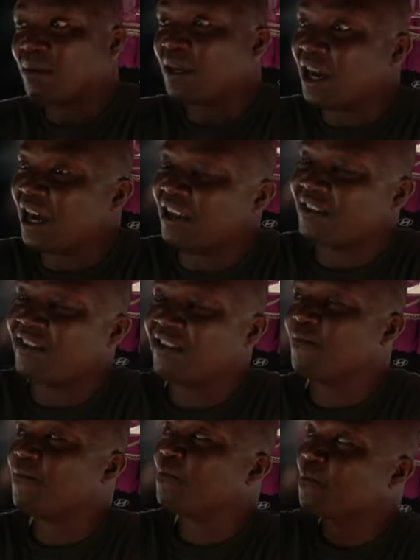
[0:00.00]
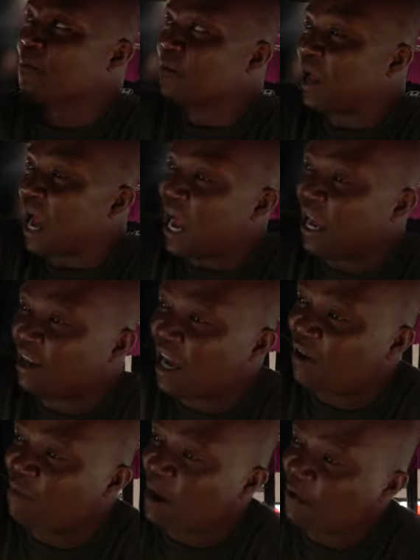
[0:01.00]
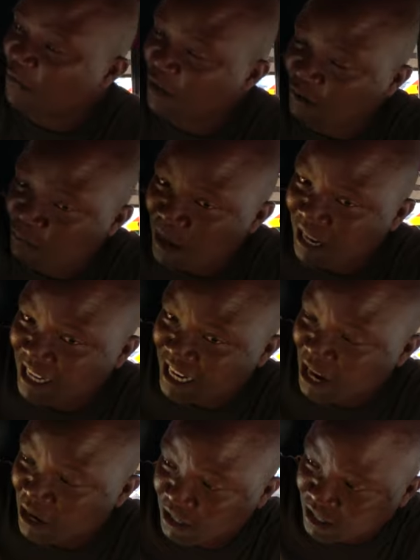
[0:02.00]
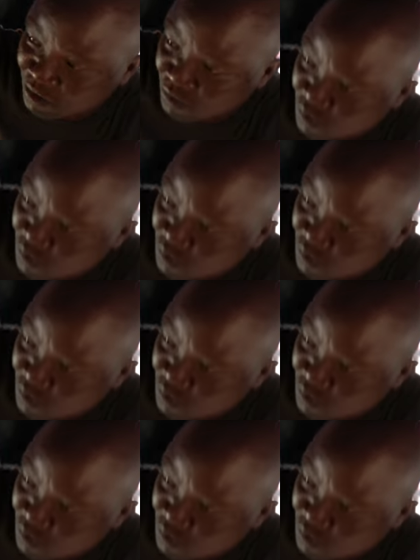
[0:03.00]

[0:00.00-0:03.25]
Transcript: Because I have my first bank account in